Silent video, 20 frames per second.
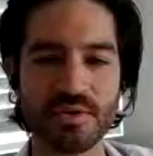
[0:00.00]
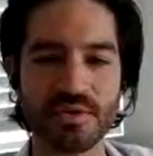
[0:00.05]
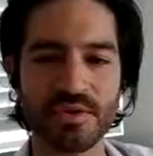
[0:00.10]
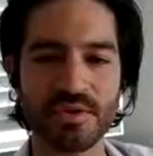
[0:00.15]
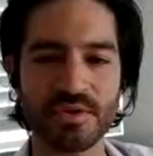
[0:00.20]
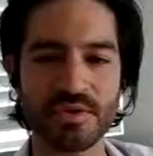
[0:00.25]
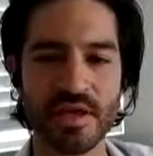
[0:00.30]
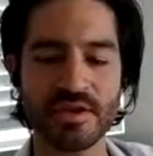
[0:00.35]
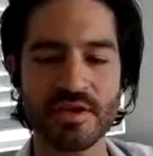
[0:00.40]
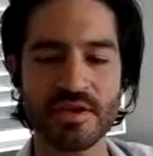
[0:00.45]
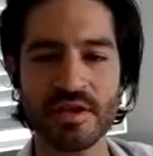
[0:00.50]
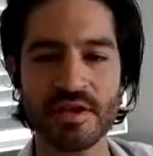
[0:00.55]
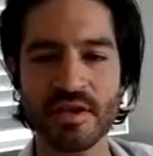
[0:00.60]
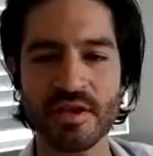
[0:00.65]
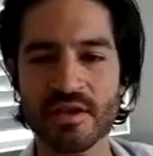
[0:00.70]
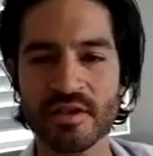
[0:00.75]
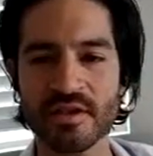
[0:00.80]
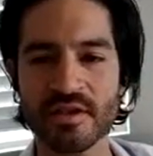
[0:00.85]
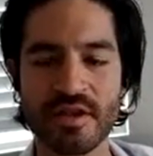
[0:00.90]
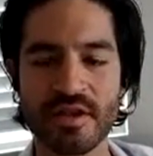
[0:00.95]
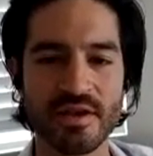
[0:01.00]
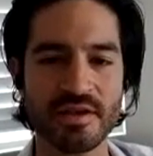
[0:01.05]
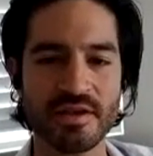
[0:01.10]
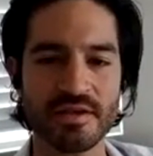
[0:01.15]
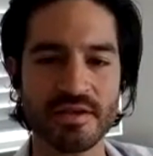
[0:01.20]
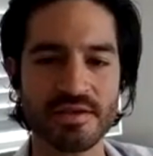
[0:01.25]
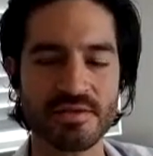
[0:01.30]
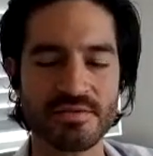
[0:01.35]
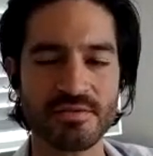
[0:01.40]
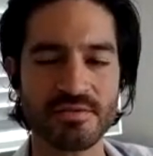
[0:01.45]
like the yin and the yang.
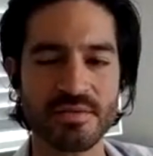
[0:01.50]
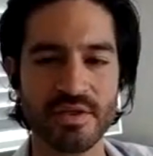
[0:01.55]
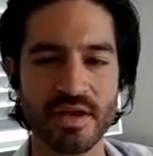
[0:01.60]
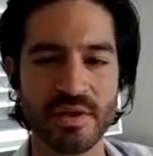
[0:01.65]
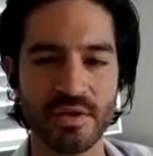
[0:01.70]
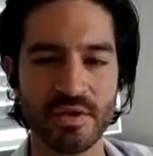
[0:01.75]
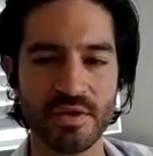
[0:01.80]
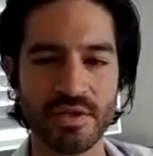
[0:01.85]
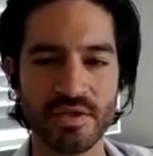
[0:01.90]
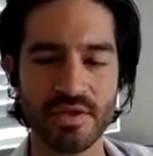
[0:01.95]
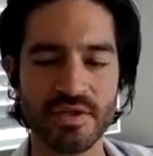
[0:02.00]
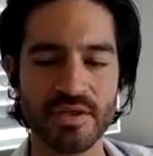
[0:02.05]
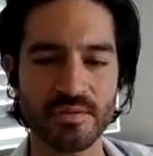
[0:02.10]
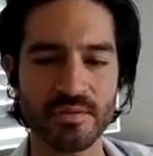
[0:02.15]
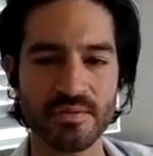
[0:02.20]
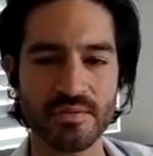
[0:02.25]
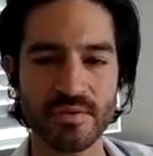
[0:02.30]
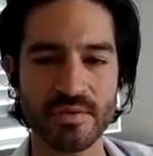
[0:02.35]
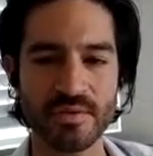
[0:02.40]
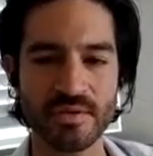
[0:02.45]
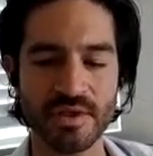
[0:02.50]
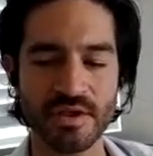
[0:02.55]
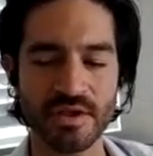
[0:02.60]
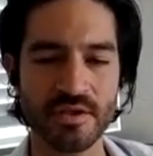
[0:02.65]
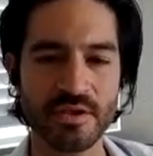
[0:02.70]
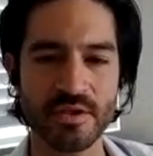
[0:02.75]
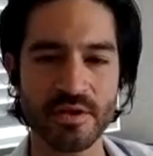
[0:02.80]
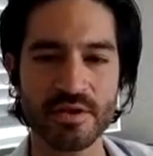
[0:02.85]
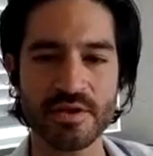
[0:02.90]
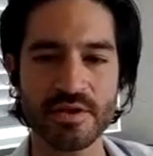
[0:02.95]
It's within
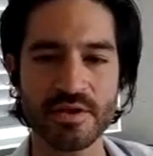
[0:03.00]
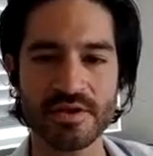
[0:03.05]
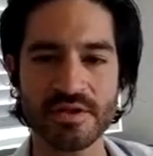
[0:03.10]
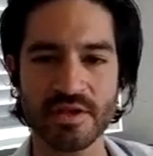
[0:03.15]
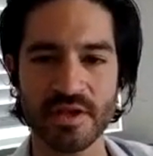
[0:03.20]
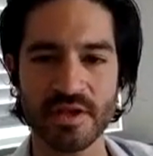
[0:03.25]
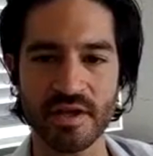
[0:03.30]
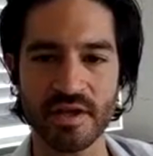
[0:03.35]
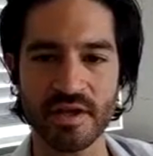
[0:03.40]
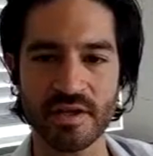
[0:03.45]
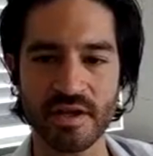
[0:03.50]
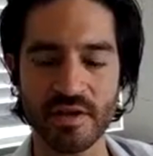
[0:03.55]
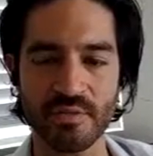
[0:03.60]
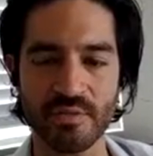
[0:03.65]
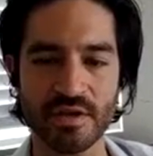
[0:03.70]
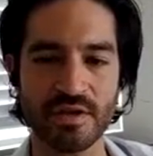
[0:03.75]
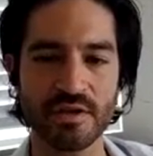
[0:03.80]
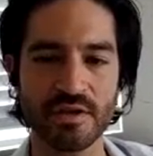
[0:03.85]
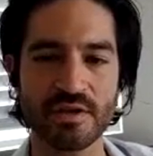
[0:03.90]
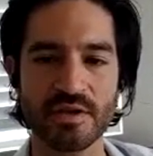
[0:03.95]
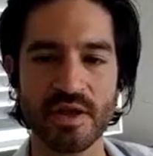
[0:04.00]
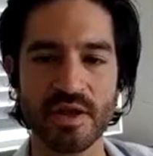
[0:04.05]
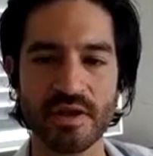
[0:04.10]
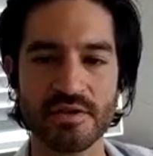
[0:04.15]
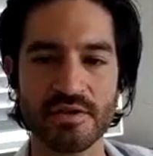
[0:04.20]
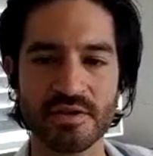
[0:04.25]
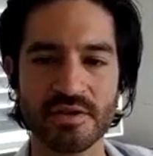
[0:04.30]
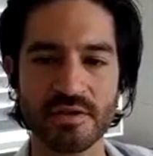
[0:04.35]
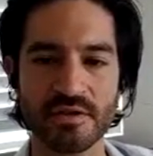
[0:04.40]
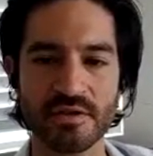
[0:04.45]
the dark is the light, and within the
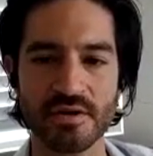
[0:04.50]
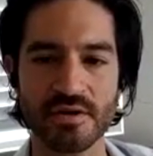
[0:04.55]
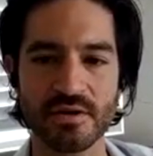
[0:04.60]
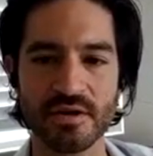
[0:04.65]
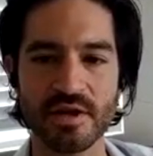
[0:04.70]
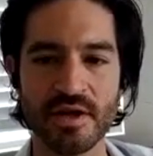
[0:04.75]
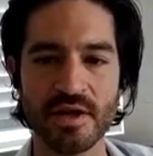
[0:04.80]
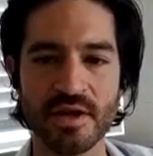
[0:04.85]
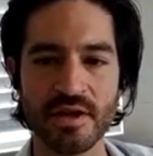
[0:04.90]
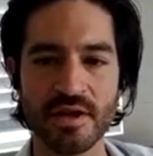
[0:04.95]
light is the dark.